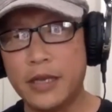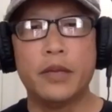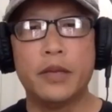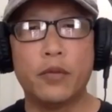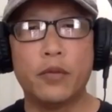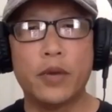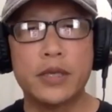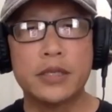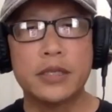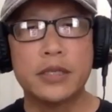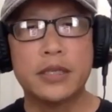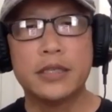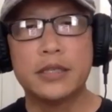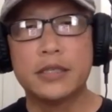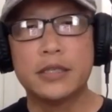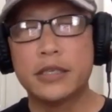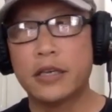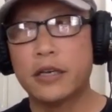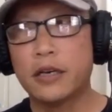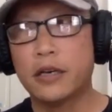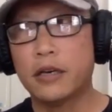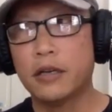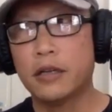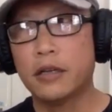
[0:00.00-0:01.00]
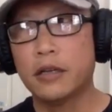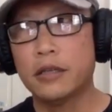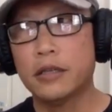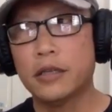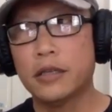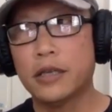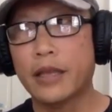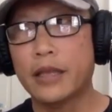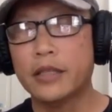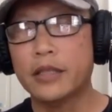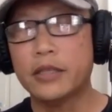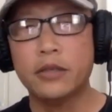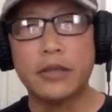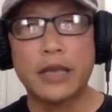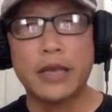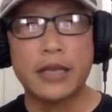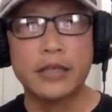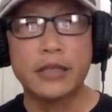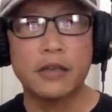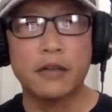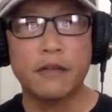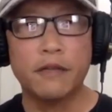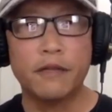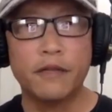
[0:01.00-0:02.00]
it wasn't until in
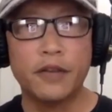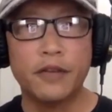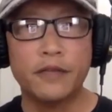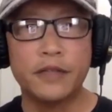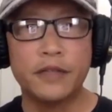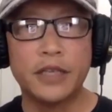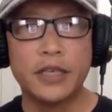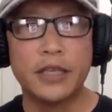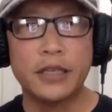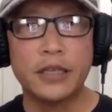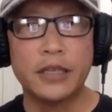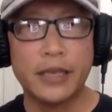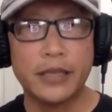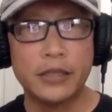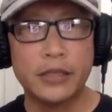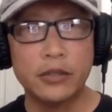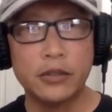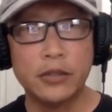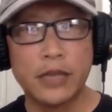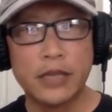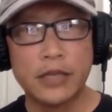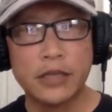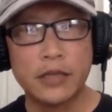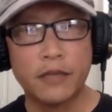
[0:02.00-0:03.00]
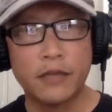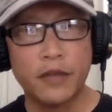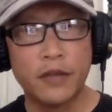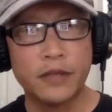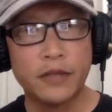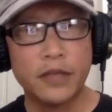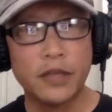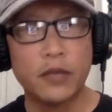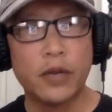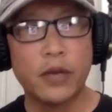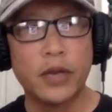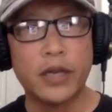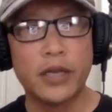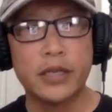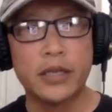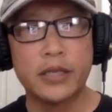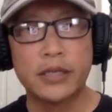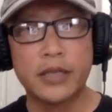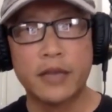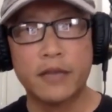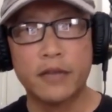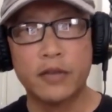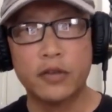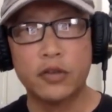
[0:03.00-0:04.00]
2015 late 2015 when i
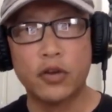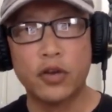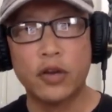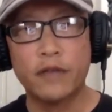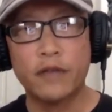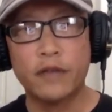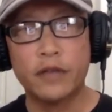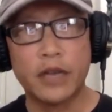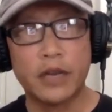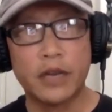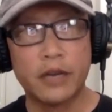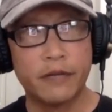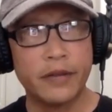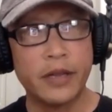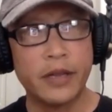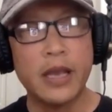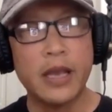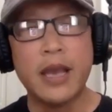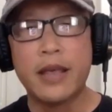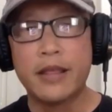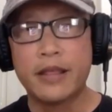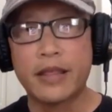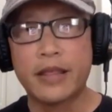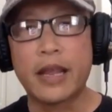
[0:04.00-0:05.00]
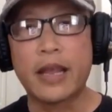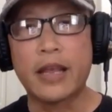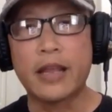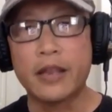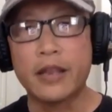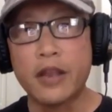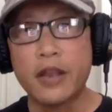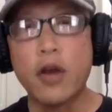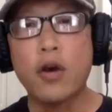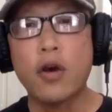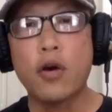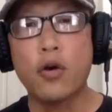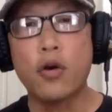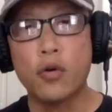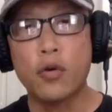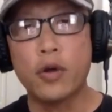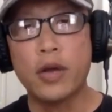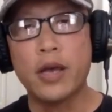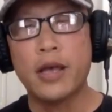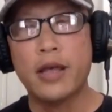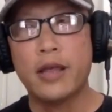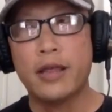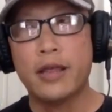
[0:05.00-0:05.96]
discovered toy photography that i know